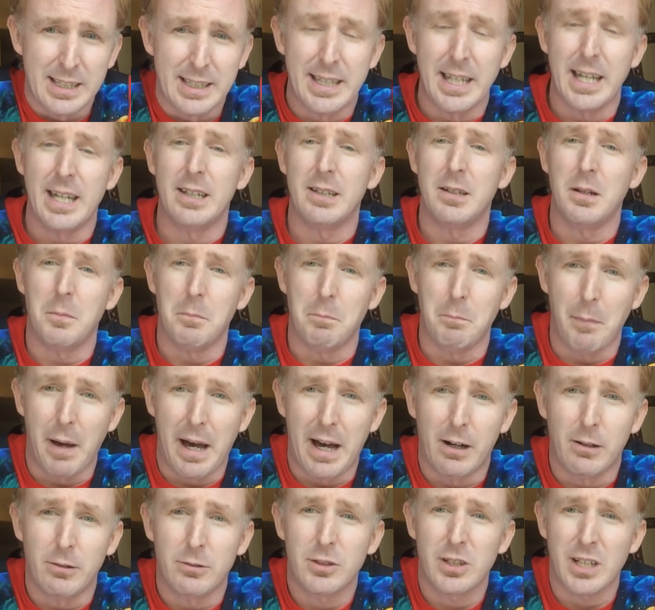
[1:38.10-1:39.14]
than
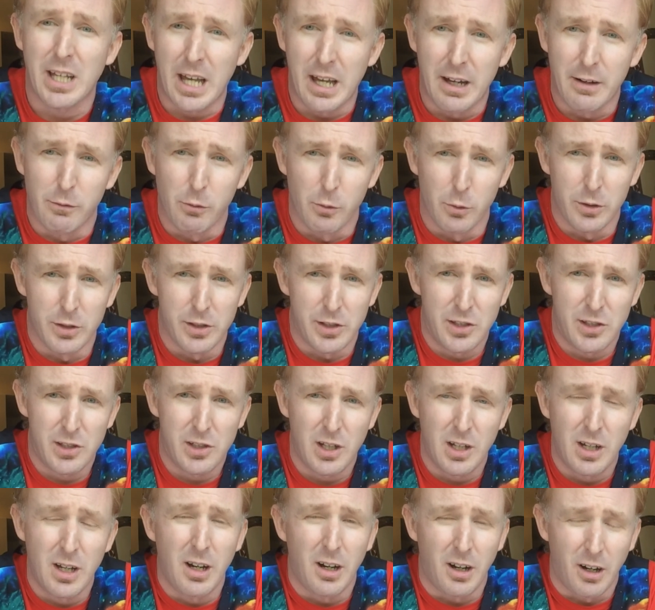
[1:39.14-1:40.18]
Mount
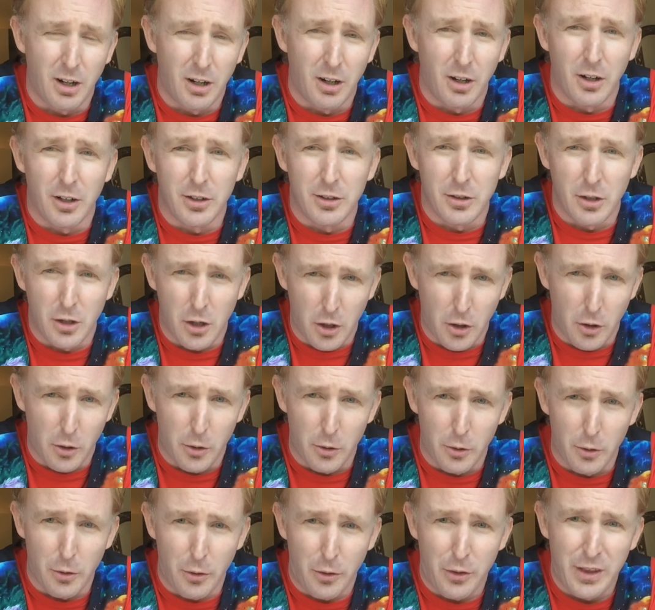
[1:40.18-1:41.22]
Everest on
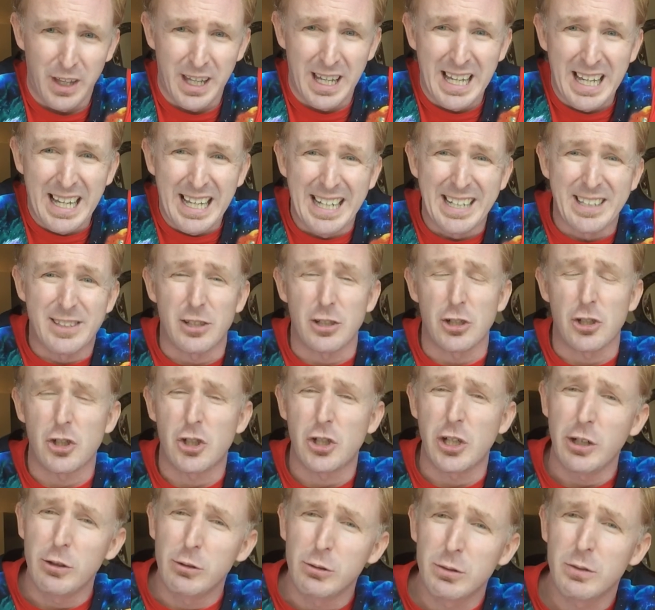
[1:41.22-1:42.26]
Earth. It's a
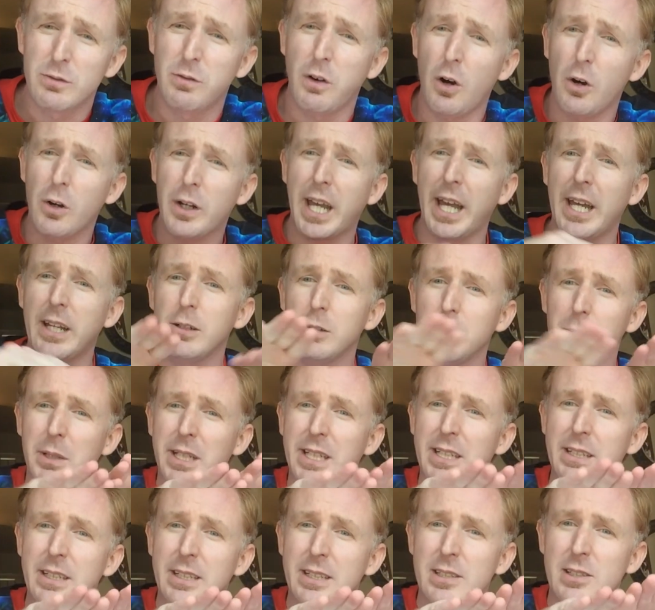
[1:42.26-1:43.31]
shield volcano,
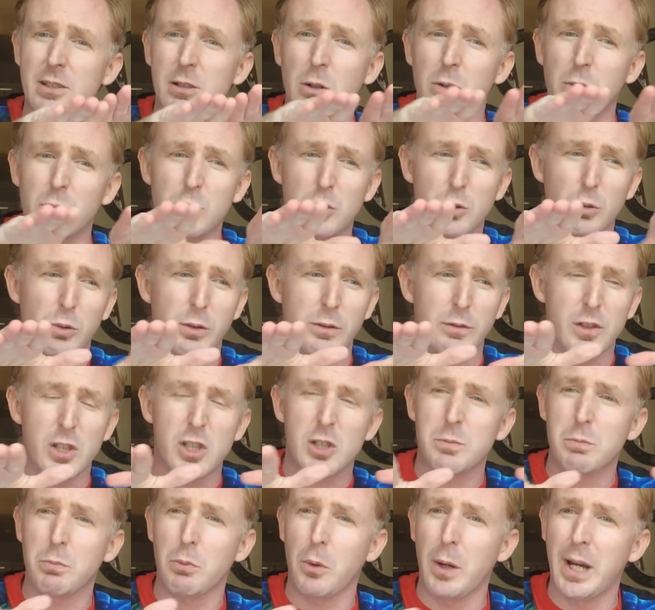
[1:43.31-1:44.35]
meaning it's sort of
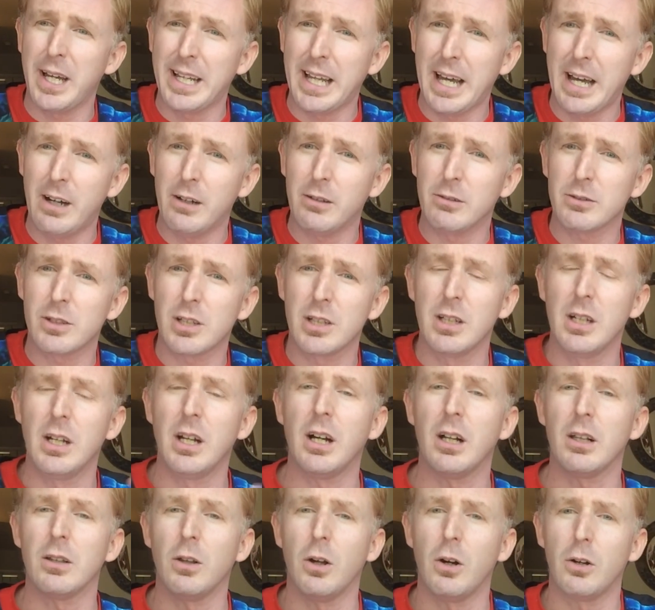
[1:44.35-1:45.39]
spread out
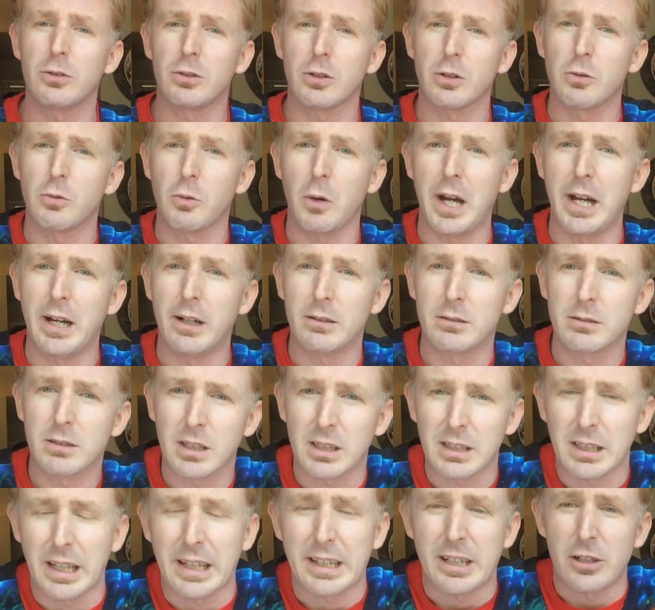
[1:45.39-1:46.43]
along the ground
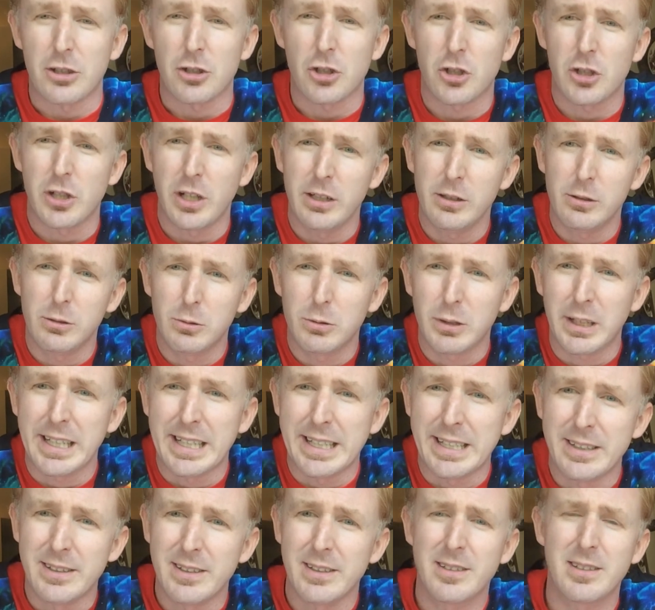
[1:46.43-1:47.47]
like a shield
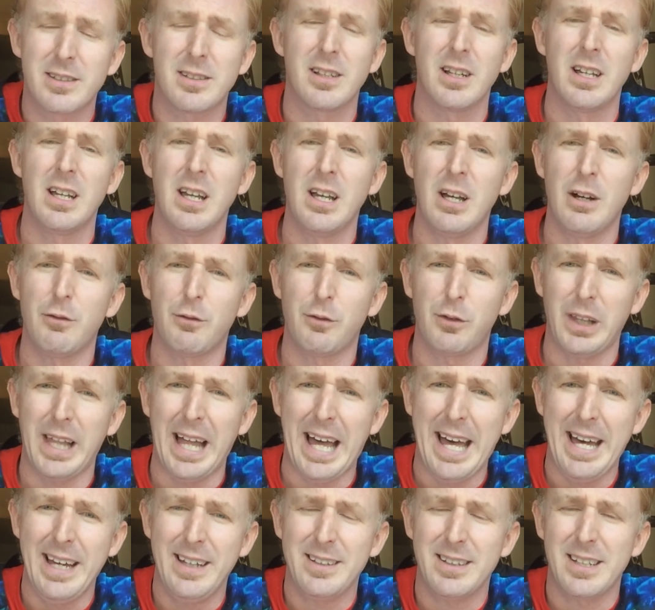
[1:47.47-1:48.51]
is
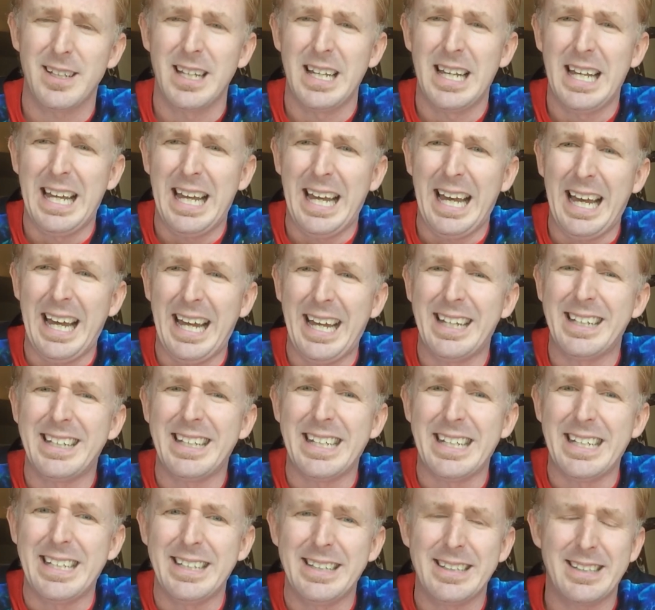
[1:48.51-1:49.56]
flat, and
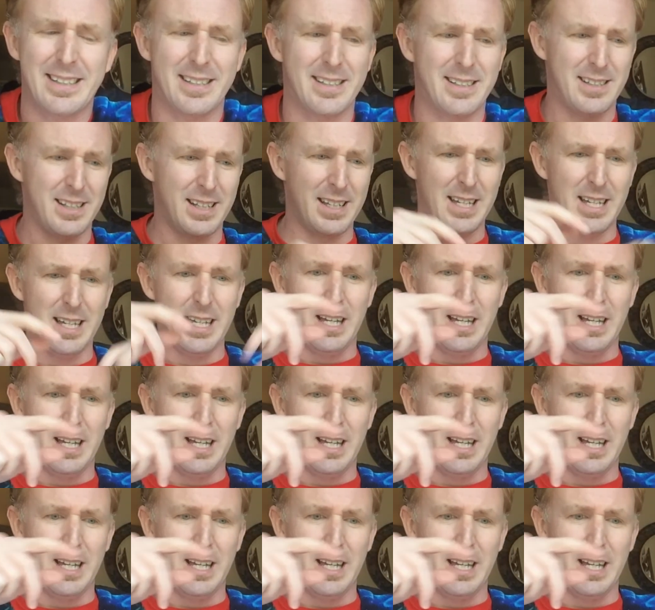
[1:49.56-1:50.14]
its